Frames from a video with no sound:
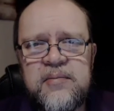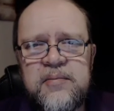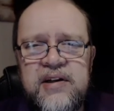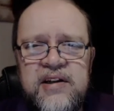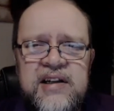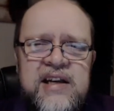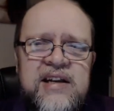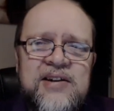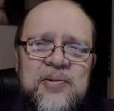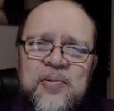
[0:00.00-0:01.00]
But
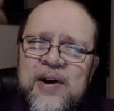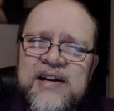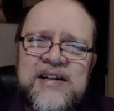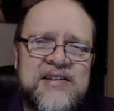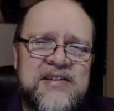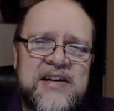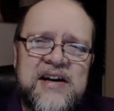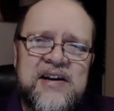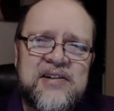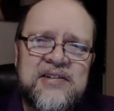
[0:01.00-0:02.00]
he
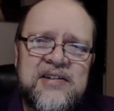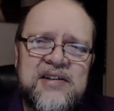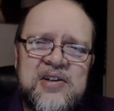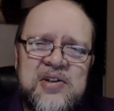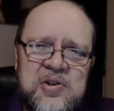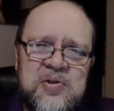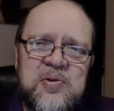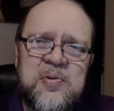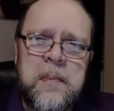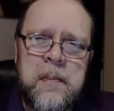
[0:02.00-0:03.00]
reconciled
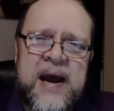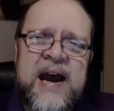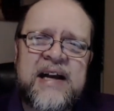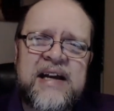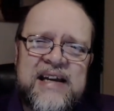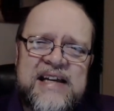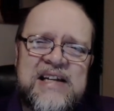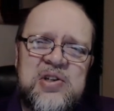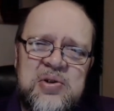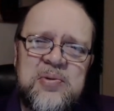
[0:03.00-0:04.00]
you back
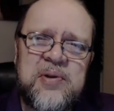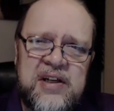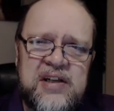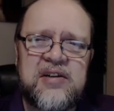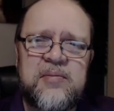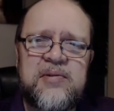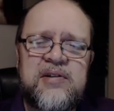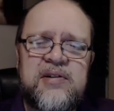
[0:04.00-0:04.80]
into him